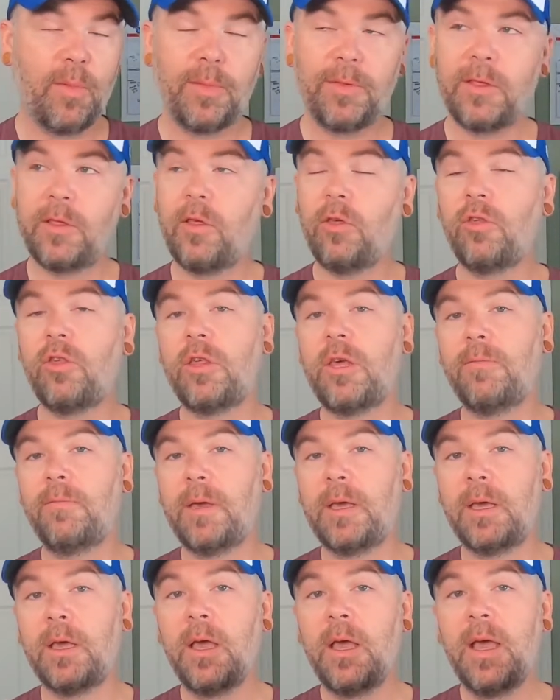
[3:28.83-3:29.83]
I'm still
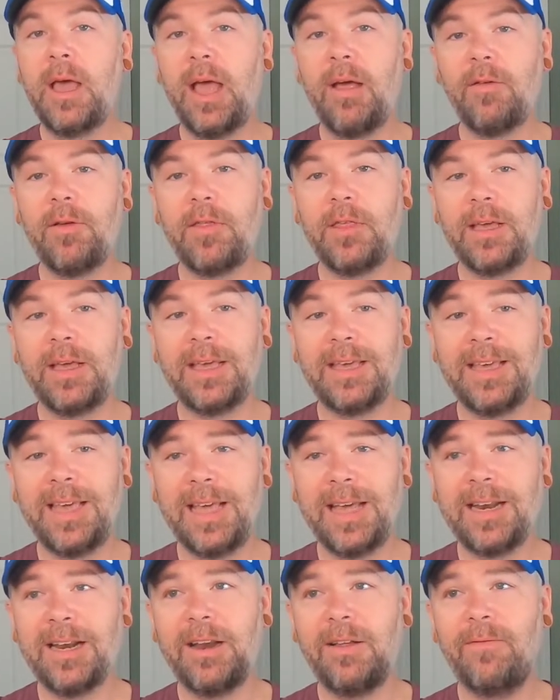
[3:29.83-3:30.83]
shipping everything in
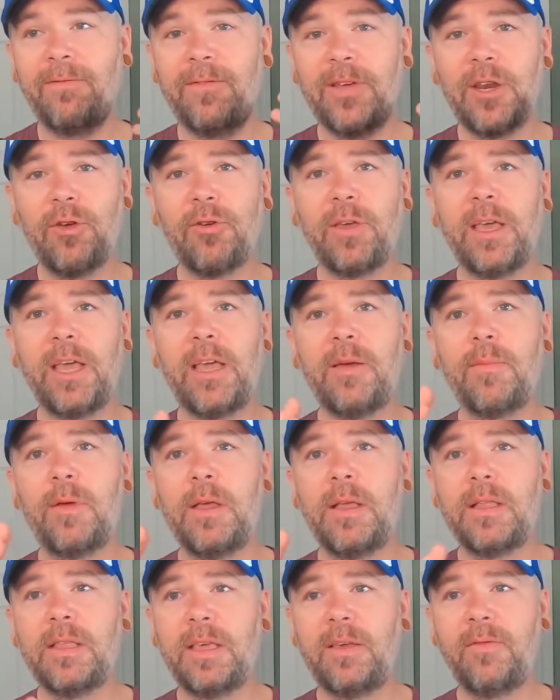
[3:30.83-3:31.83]
Canada, video game,
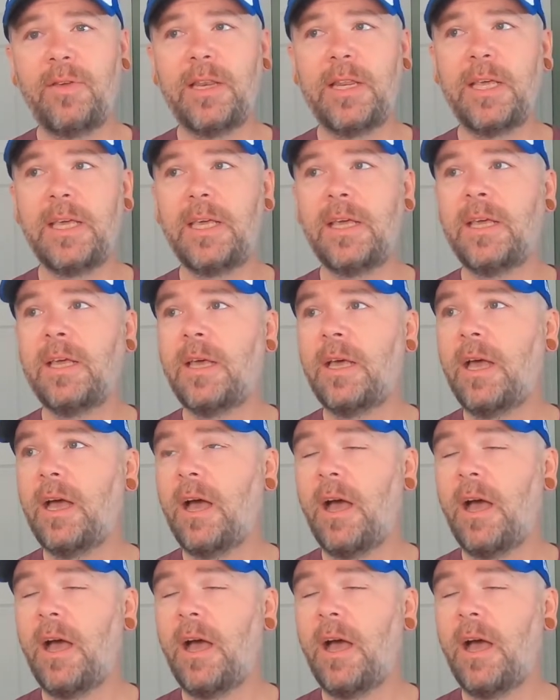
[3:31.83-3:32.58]
DVD,